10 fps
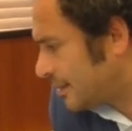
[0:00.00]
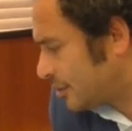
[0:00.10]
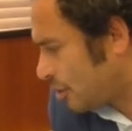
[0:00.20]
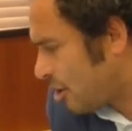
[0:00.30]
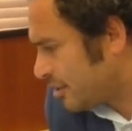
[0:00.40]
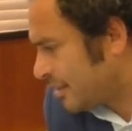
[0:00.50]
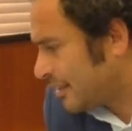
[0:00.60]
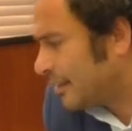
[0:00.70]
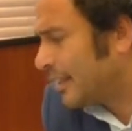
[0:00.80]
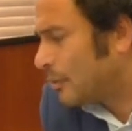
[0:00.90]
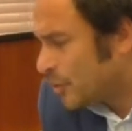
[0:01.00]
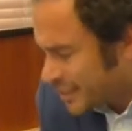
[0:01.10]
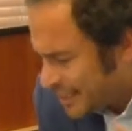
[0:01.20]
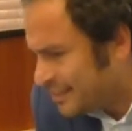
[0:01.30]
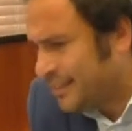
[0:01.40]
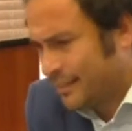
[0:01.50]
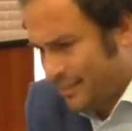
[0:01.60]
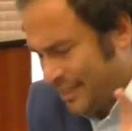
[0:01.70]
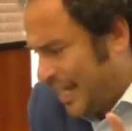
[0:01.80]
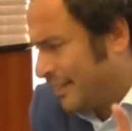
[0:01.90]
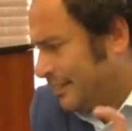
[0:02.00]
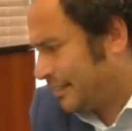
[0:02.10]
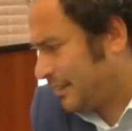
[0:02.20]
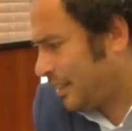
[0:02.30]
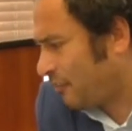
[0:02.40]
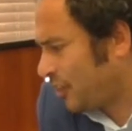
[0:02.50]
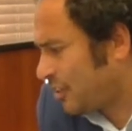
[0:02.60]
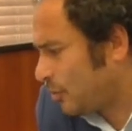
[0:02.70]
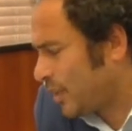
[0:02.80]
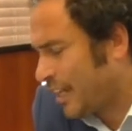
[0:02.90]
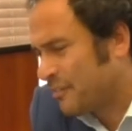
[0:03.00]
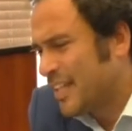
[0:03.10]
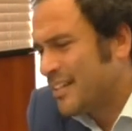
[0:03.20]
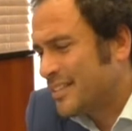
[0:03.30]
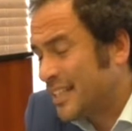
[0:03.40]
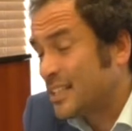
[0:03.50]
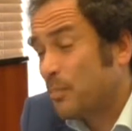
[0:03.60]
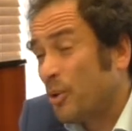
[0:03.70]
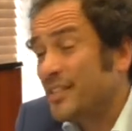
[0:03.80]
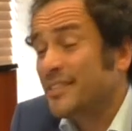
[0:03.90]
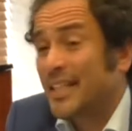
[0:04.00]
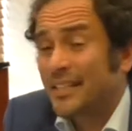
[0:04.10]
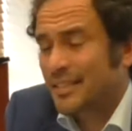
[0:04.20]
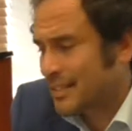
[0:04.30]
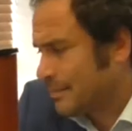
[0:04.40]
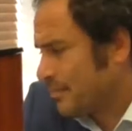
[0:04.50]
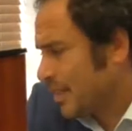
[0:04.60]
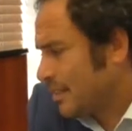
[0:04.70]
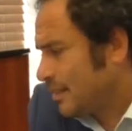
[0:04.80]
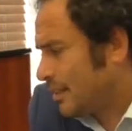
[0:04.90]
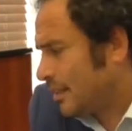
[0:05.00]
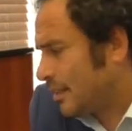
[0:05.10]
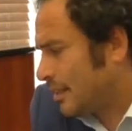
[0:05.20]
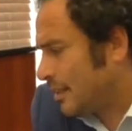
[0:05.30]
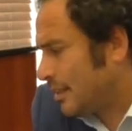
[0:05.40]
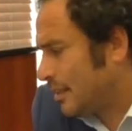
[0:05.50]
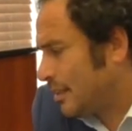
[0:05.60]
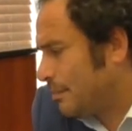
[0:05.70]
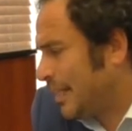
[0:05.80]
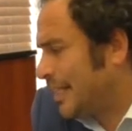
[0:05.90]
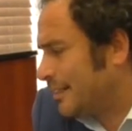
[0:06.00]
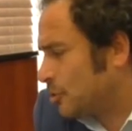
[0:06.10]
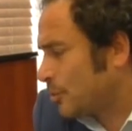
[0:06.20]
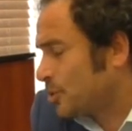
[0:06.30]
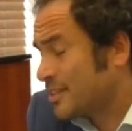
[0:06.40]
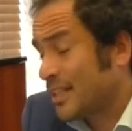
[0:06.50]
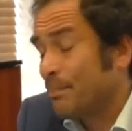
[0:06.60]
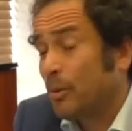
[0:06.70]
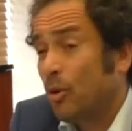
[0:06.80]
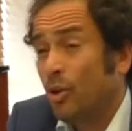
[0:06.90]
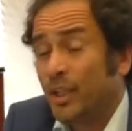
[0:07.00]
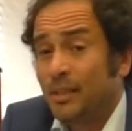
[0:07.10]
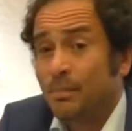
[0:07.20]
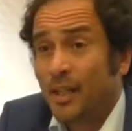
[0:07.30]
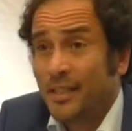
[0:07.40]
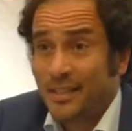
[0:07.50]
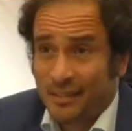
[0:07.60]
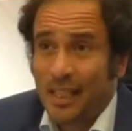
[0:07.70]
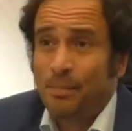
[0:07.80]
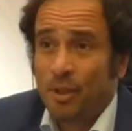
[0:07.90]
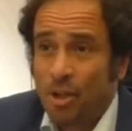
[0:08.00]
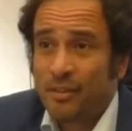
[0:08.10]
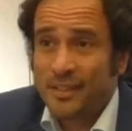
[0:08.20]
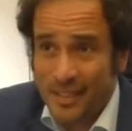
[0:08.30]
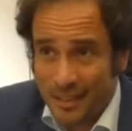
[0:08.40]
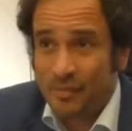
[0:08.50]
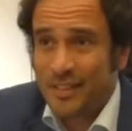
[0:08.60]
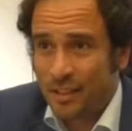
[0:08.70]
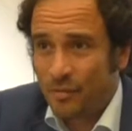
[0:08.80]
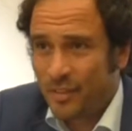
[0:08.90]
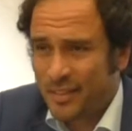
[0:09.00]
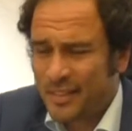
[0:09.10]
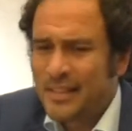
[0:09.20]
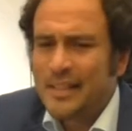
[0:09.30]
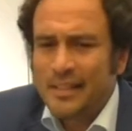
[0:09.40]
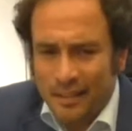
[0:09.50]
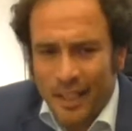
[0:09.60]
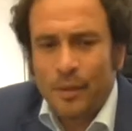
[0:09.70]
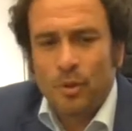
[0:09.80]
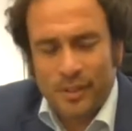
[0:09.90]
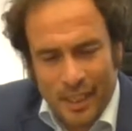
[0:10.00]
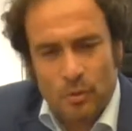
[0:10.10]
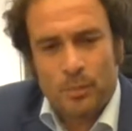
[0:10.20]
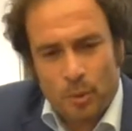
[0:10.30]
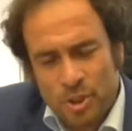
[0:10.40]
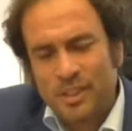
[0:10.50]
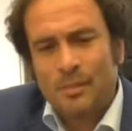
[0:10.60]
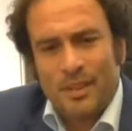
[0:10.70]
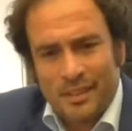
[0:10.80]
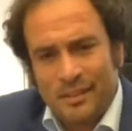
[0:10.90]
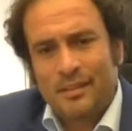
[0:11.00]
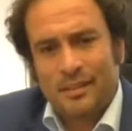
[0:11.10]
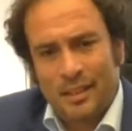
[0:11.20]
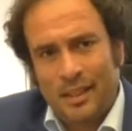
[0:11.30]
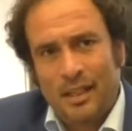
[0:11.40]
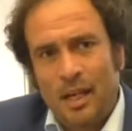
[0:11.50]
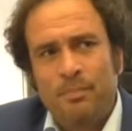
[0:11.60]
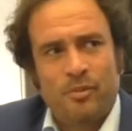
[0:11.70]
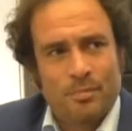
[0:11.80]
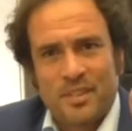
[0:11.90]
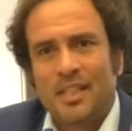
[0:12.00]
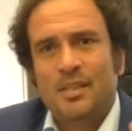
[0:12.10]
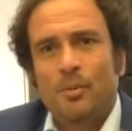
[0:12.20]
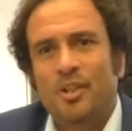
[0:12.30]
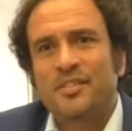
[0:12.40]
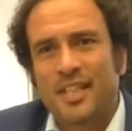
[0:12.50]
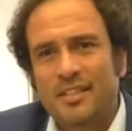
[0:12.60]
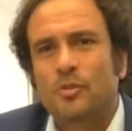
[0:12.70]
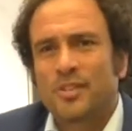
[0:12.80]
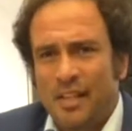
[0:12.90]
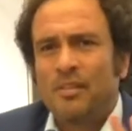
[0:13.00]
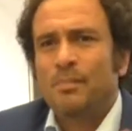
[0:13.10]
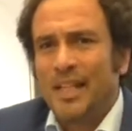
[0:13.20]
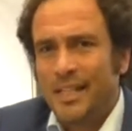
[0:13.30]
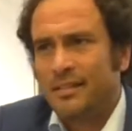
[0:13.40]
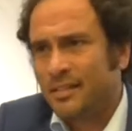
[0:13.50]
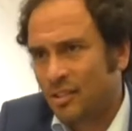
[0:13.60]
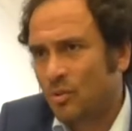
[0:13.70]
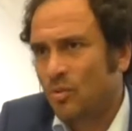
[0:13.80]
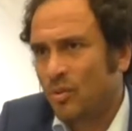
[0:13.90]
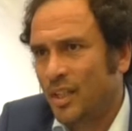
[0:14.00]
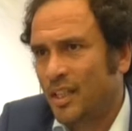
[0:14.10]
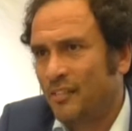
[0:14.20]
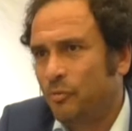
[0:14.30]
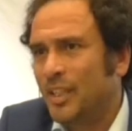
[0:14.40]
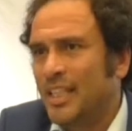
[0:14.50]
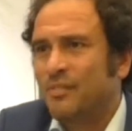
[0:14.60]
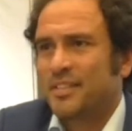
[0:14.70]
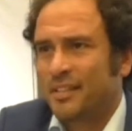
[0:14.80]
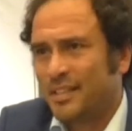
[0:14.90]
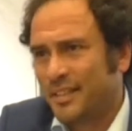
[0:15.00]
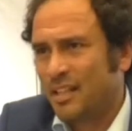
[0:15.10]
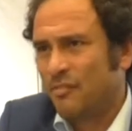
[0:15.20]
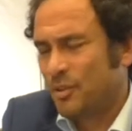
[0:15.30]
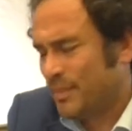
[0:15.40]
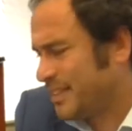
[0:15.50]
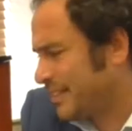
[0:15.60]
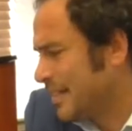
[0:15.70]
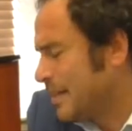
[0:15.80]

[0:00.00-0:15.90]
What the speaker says: strong. Within that figure, we have 6.6 million Egyptians employed by the state bureaucracy, civil servants. I would push it a bit up from 6.6 to 7 million. So if we leave aside the government